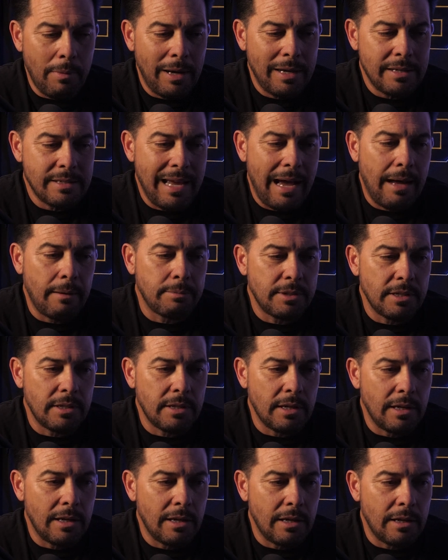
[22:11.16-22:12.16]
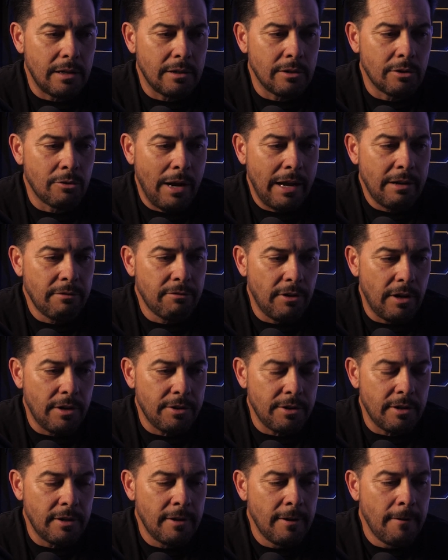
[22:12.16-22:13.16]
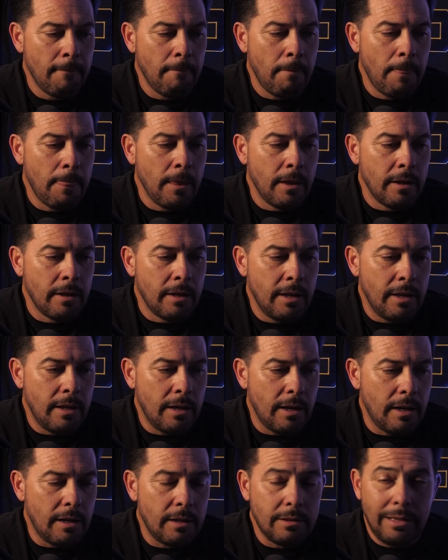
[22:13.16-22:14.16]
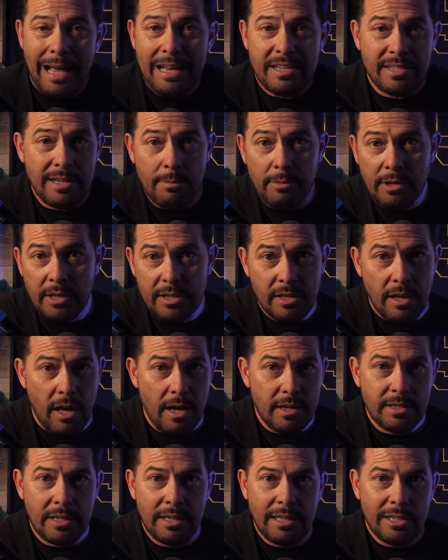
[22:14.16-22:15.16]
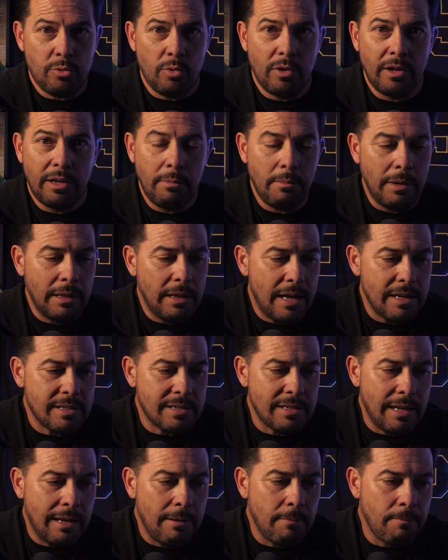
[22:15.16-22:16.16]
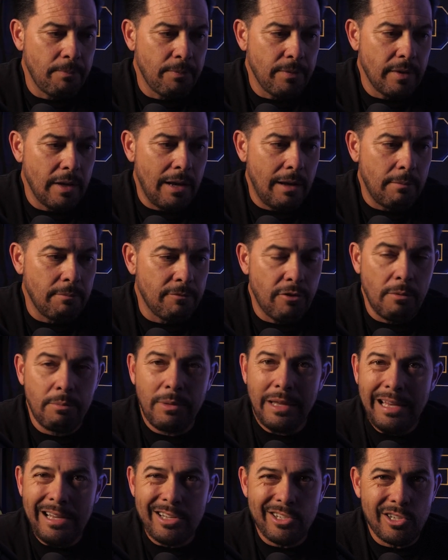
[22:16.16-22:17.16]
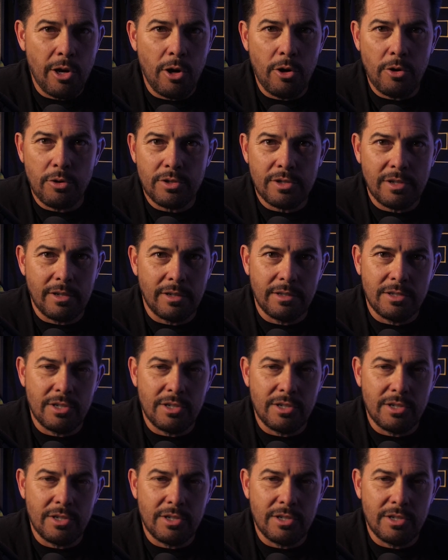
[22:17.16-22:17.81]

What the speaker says: adopted grandfather, he last name Kozlowski, that's where I get my last name, from the East Coast.